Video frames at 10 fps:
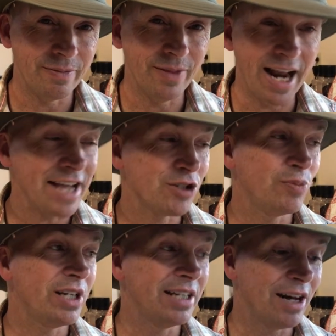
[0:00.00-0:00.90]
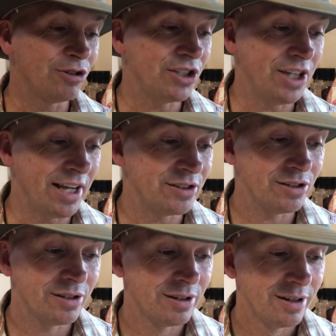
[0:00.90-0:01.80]
that hasn't been announced
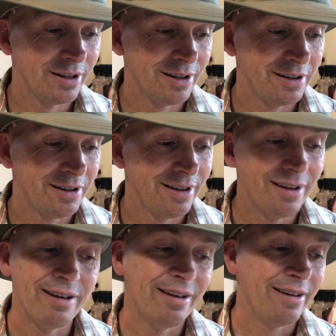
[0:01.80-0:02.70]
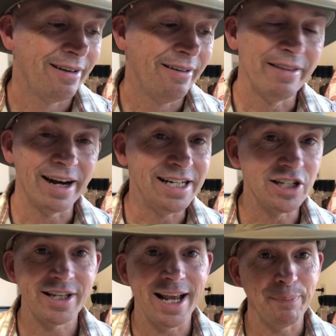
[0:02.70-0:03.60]
yet that I
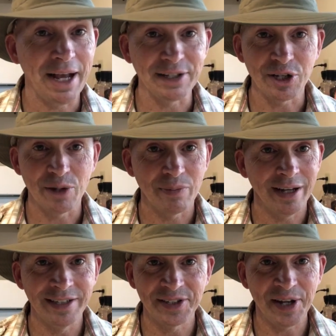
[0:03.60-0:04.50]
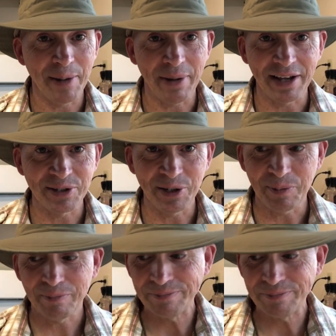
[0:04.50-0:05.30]
just can't pass up. I just can't pass it up.